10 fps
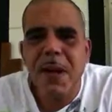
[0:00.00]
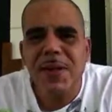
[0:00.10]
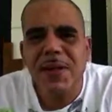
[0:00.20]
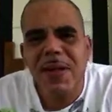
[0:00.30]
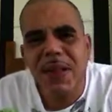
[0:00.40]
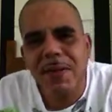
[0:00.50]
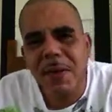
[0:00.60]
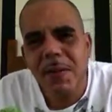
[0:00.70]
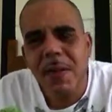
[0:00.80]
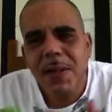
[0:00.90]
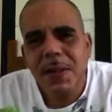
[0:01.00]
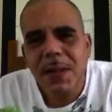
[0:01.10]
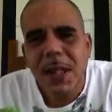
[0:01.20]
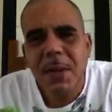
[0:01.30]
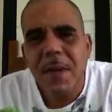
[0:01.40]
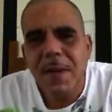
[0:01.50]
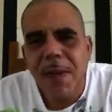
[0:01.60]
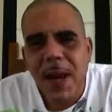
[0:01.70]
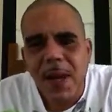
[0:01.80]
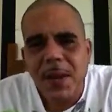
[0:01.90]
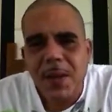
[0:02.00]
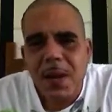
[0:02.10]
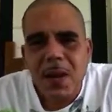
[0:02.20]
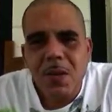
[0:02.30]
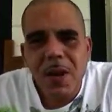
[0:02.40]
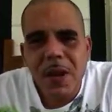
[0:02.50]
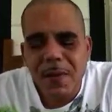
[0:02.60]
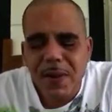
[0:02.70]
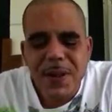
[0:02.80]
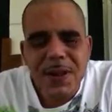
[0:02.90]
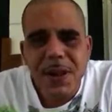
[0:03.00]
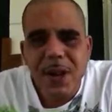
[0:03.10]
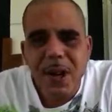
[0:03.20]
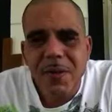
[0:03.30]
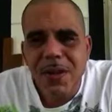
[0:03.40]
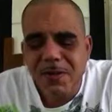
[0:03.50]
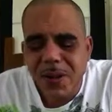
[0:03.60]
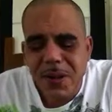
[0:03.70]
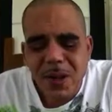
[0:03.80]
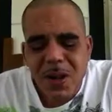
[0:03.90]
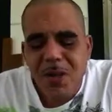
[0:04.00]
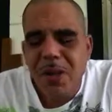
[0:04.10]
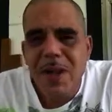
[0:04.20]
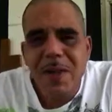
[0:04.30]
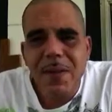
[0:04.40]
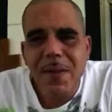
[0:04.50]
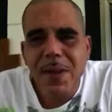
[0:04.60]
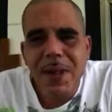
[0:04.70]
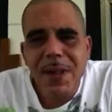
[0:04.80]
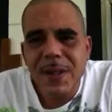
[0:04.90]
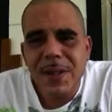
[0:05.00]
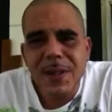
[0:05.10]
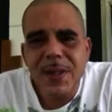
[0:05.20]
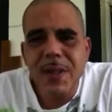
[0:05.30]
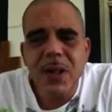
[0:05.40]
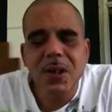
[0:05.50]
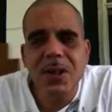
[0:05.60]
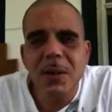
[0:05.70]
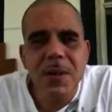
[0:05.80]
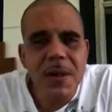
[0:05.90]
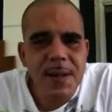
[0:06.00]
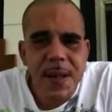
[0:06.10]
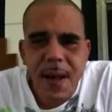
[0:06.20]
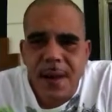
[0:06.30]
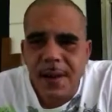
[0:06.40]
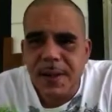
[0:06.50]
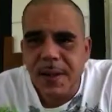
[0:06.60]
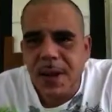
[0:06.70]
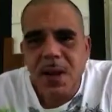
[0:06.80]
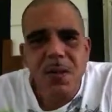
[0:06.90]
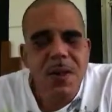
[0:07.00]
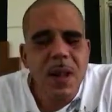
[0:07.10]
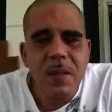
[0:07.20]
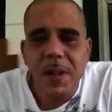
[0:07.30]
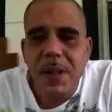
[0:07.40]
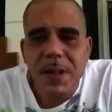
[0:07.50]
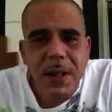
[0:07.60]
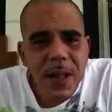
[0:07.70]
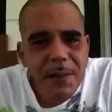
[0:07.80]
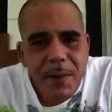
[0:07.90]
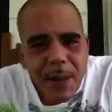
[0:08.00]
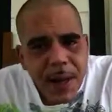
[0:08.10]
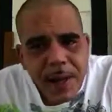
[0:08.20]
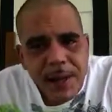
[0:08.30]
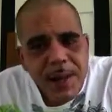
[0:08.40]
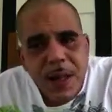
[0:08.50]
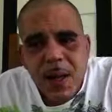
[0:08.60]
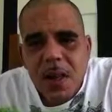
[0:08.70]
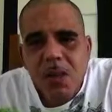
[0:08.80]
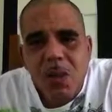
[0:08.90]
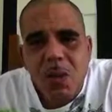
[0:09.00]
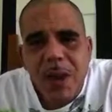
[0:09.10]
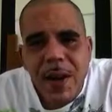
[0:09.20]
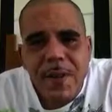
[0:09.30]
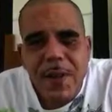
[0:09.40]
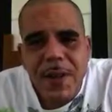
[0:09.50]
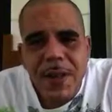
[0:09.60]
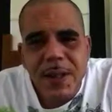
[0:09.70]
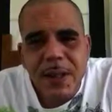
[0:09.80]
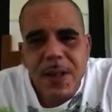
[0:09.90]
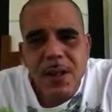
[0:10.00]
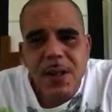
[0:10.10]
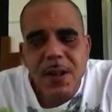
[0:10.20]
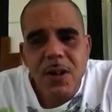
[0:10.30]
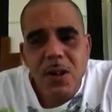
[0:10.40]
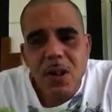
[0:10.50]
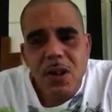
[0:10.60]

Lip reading: You're actually giving them something of value, whatever it's encouragement, whatever it is some of your talents, whatever it is a couple dollars, whatever it is, you're